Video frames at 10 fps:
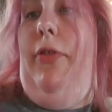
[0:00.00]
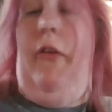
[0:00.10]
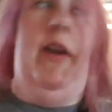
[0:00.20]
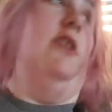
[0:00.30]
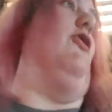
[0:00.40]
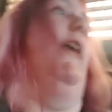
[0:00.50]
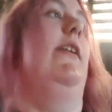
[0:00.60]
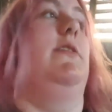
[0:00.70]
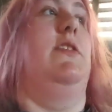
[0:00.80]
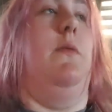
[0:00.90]
on 3
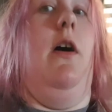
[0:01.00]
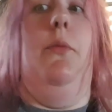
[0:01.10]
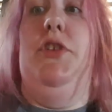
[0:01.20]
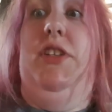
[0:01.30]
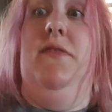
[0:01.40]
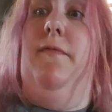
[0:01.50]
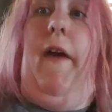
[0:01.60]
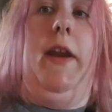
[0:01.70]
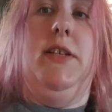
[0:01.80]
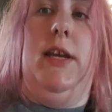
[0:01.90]
trains as well, which is
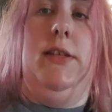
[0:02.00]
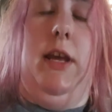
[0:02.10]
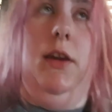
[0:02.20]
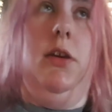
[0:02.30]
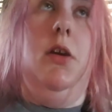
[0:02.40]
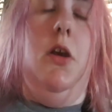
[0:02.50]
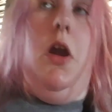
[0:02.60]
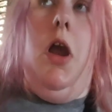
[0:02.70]
fantastic.